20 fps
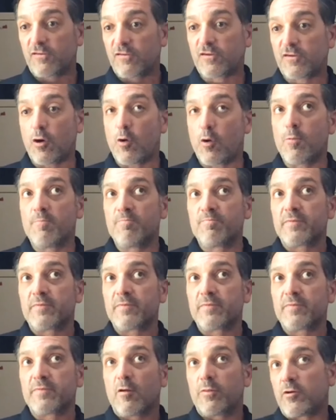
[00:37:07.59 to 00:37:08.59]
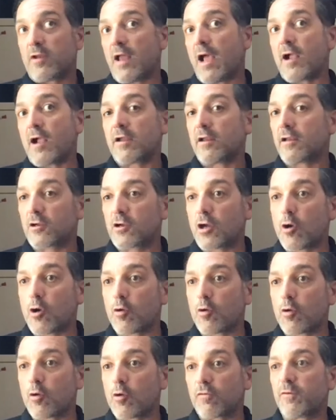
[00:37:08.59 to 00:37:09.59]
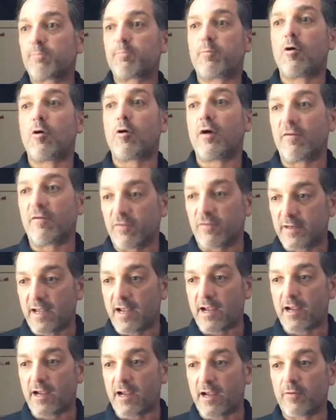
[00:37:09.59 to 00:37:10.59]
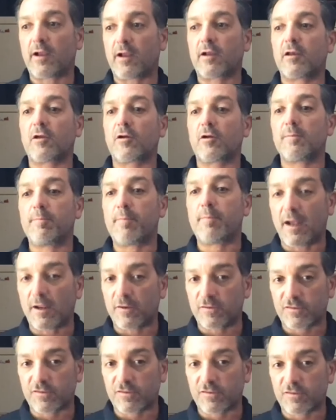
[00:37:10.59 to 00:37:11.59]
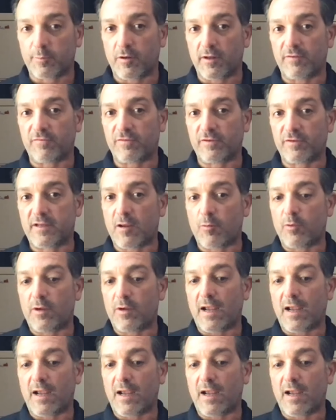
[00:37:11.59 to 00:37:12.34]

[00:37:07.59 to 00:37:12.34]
So they're not going to go to football every day and they're not going to go to basketball every day.